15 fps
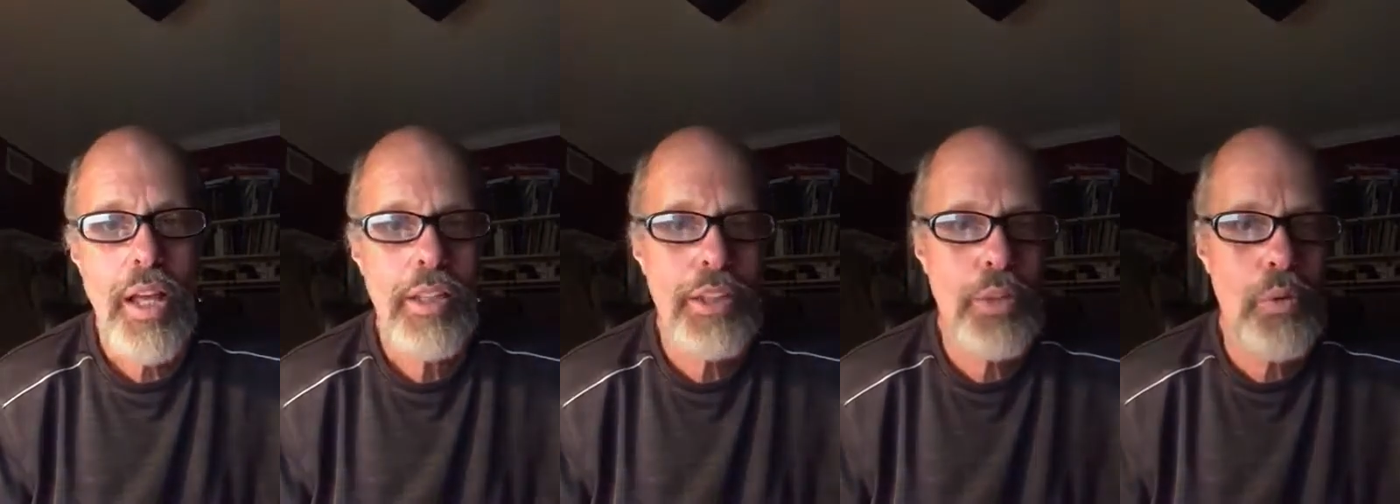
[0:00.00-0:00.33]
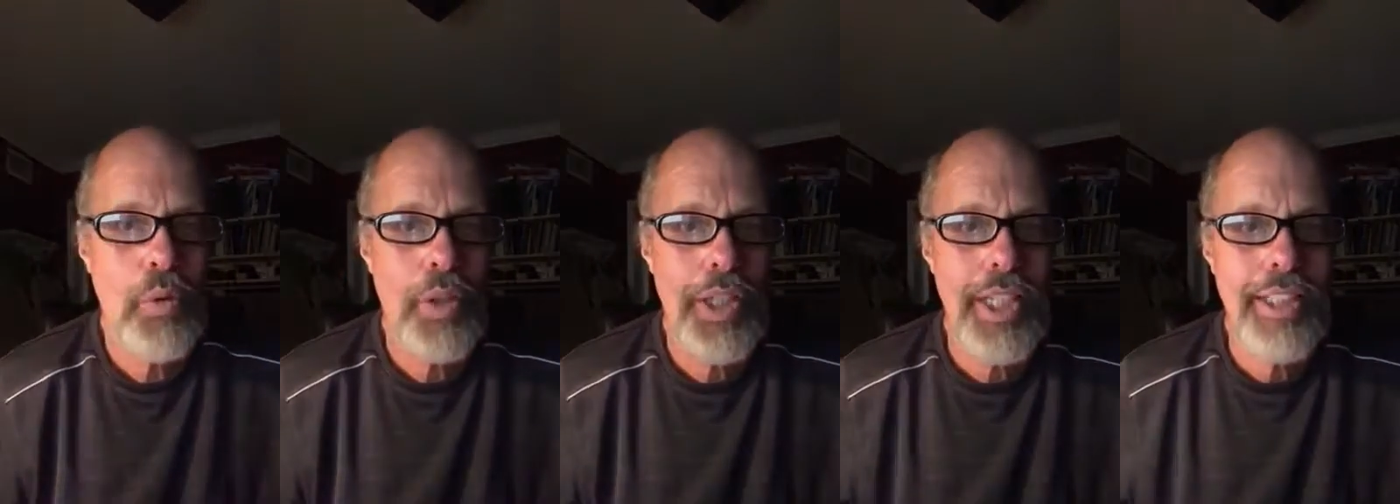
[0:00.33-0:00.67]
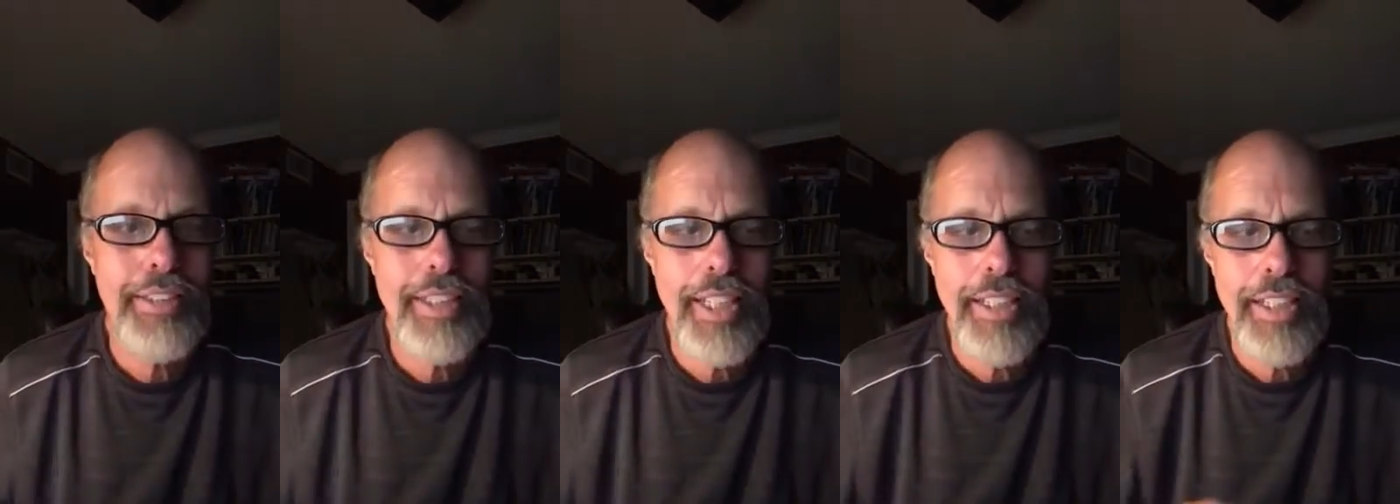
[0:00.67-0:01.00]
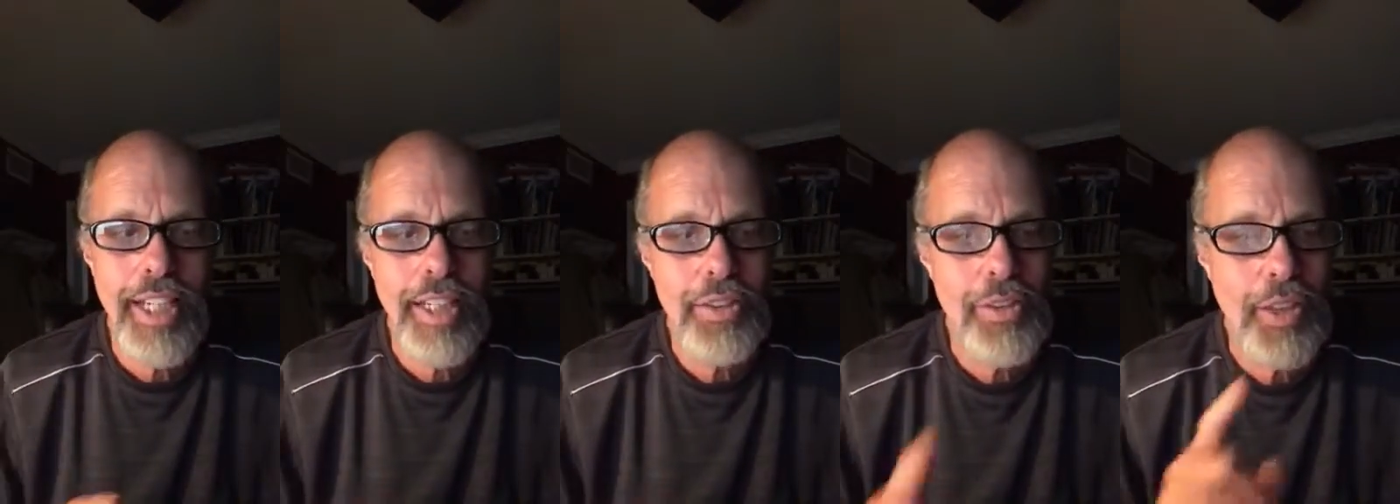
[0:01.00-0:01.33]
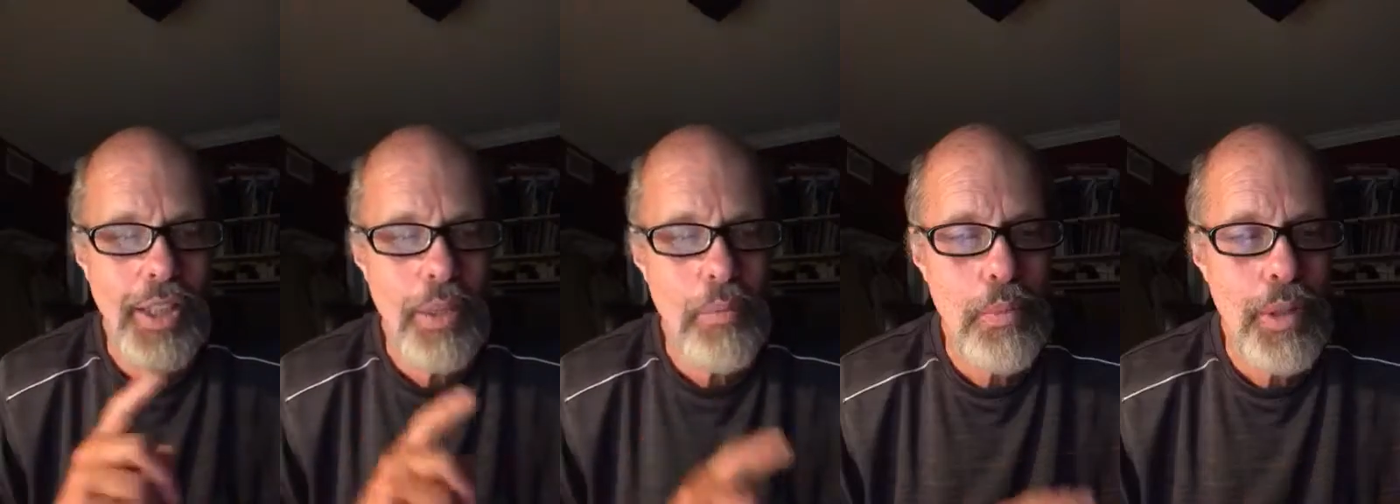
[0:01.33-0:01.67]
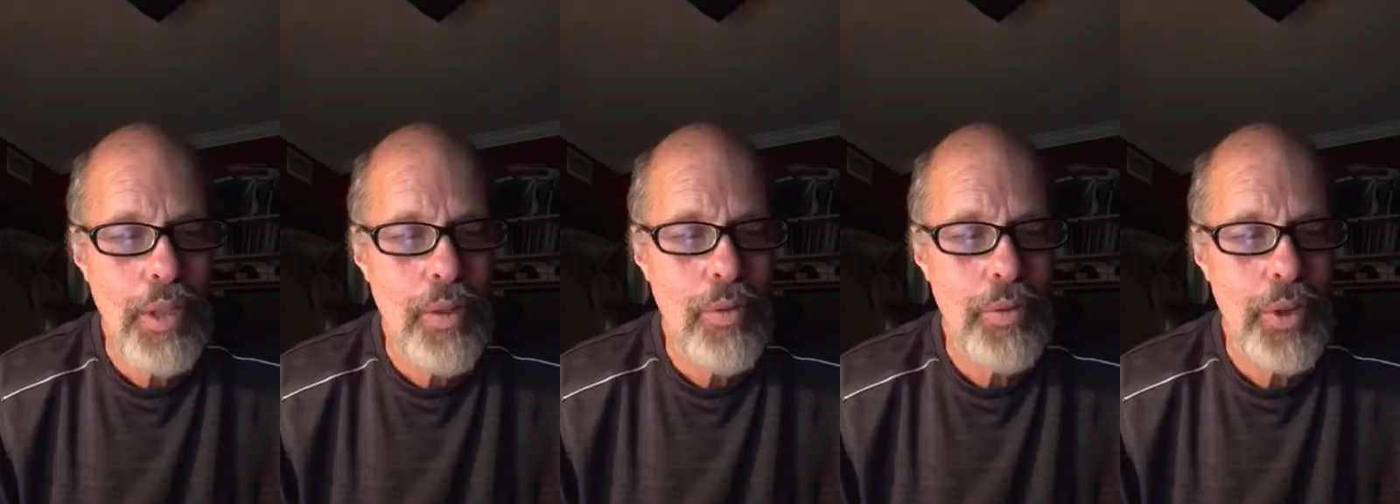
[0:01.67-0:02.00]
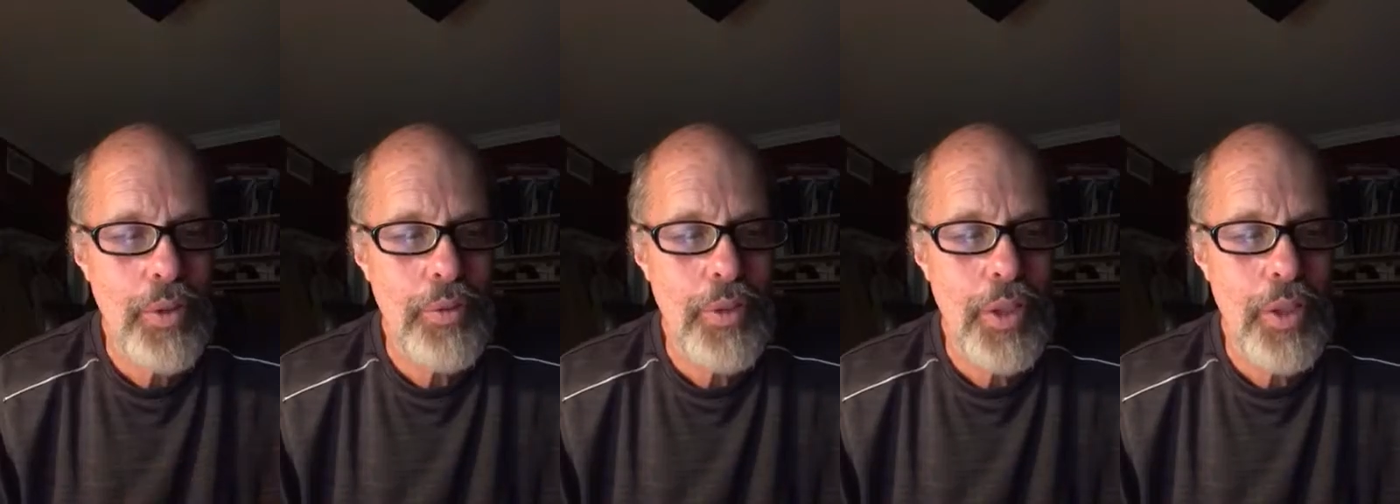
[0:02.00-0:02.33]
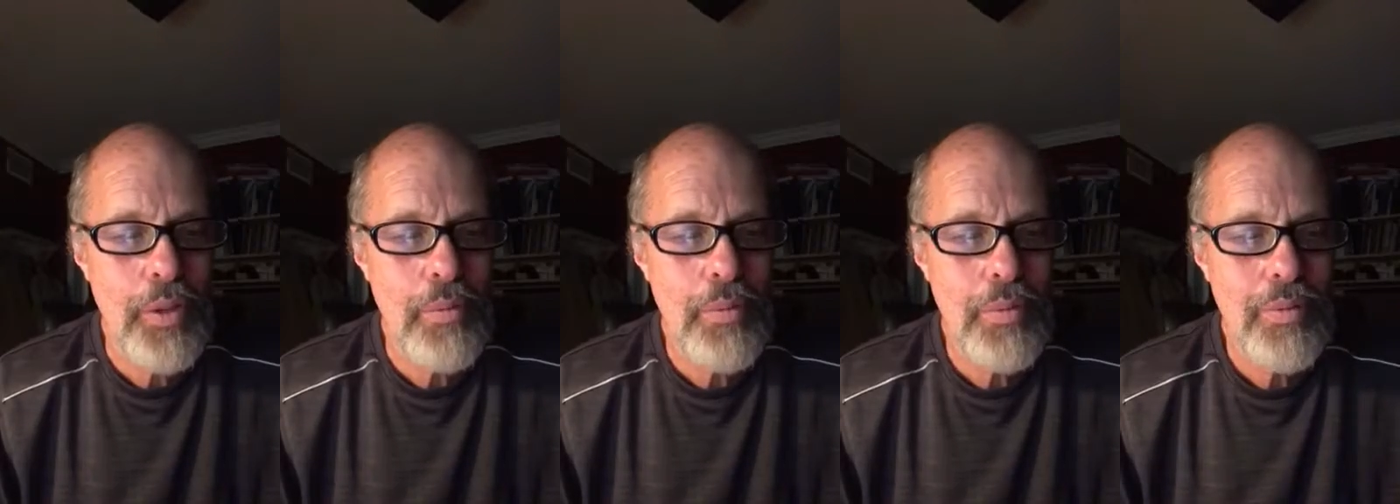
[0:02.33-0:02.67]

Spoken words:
Just wanted to get that down so I could put it on YouTube.